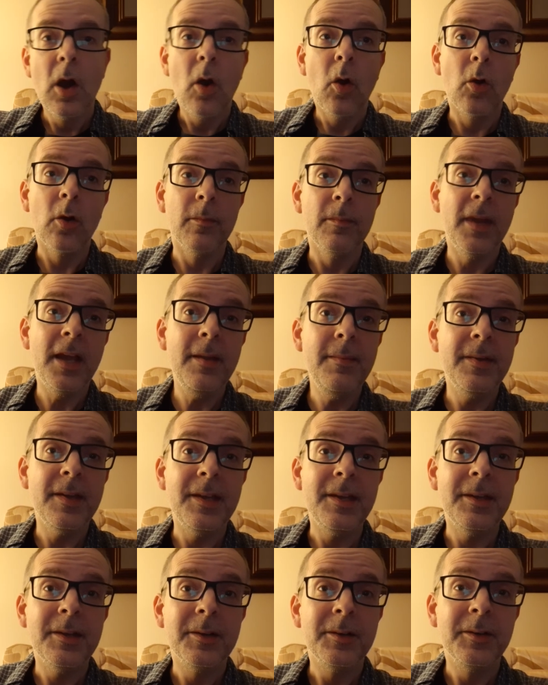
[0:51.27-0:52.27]
Or
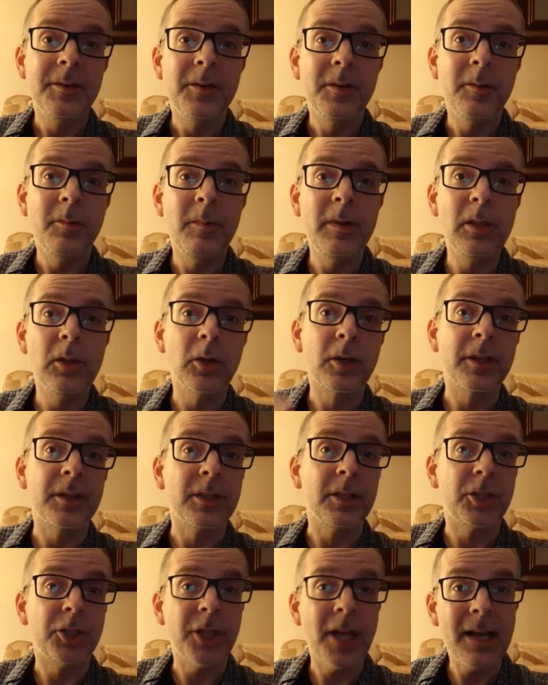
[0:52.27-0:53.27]
maybe we look at
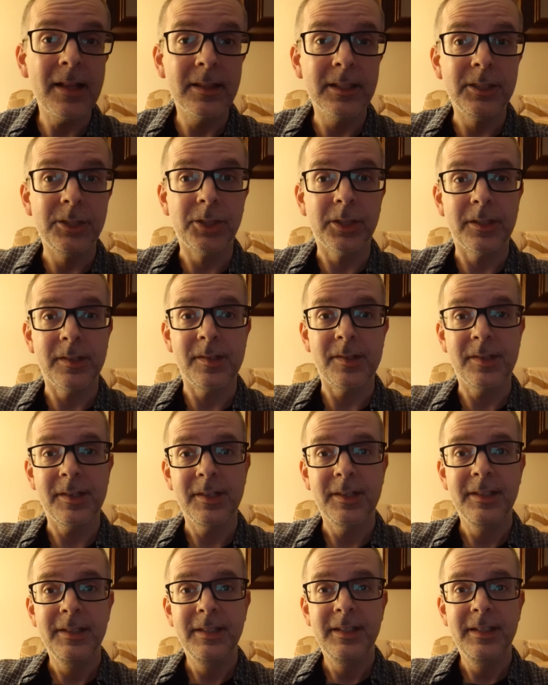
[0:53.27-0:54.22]
the challenges